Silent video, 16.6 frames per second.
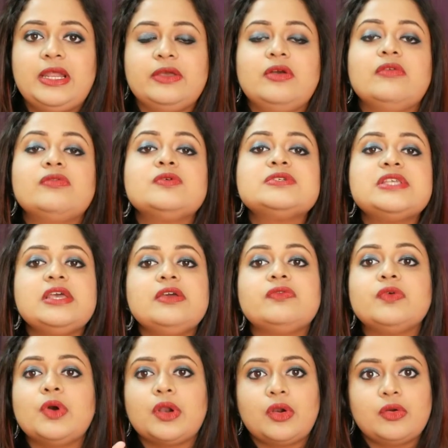Like you have to see
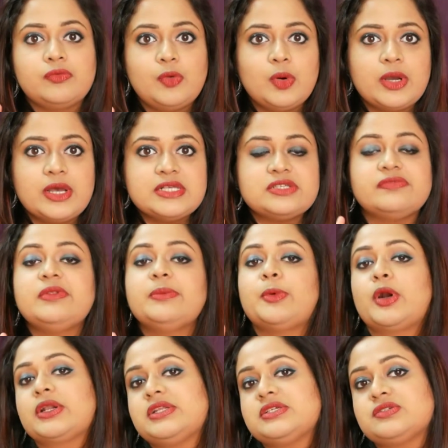if you're on focus, if the
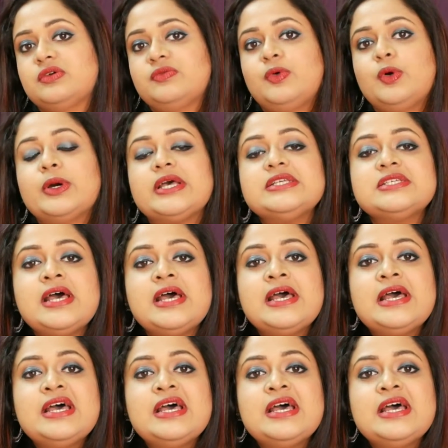product is on focus.